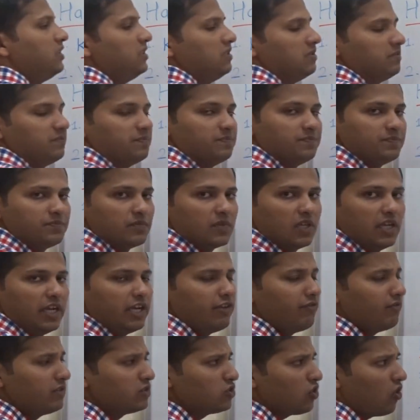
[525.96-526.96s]
p.
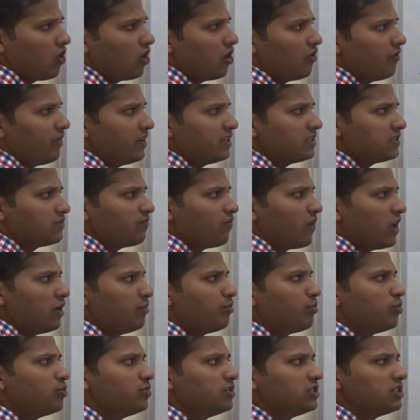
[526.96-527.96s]
It is always
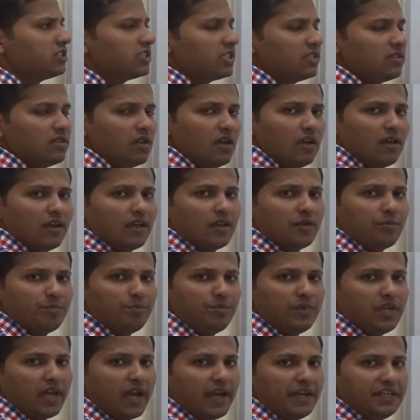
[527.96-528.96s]
one position
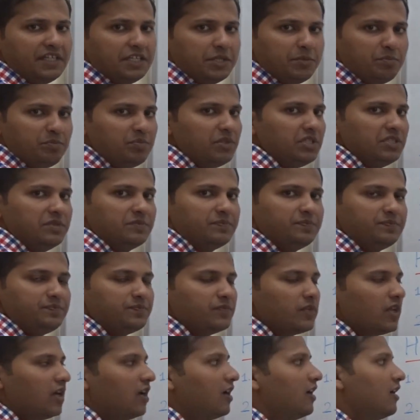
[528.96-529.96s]
behind p.
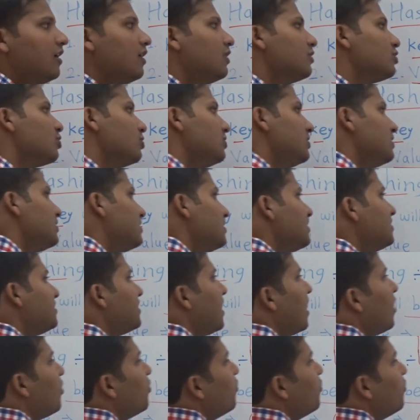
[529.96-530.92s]
So this is